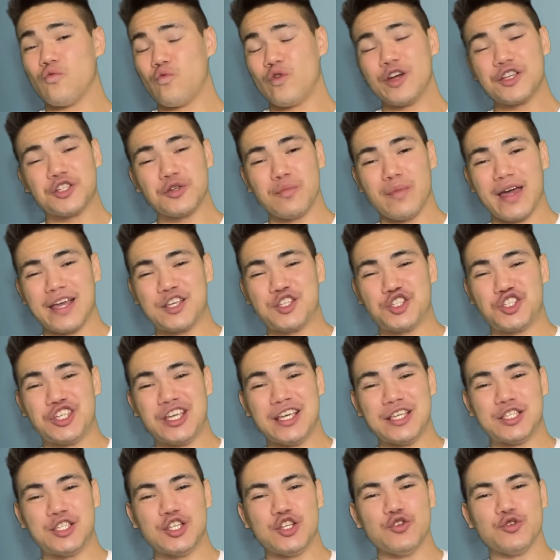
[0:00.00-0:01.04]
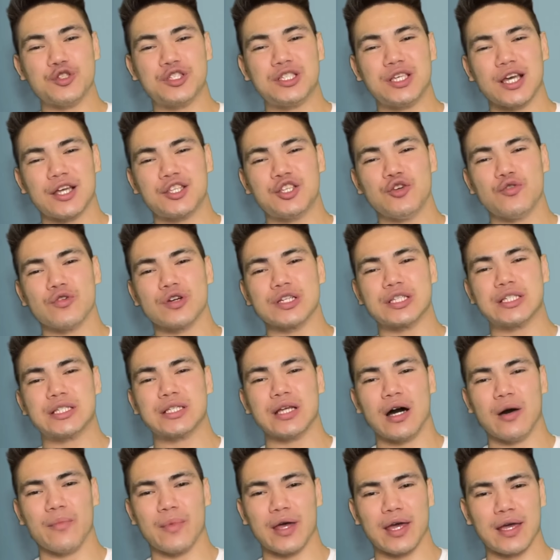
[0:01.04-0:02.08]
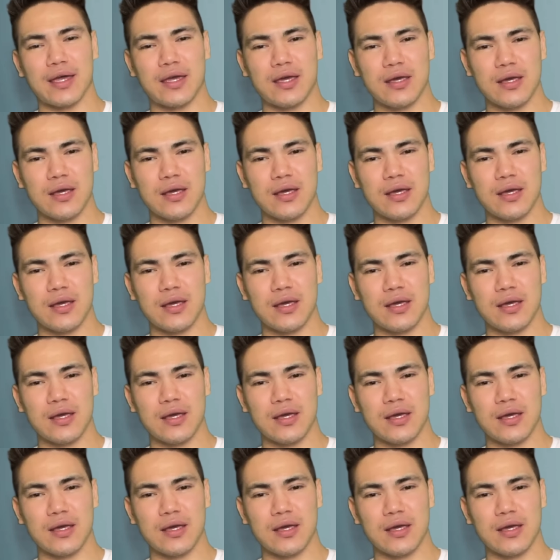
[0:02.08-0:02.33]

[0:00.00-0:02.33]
which makes Chizuru sick to her stomach.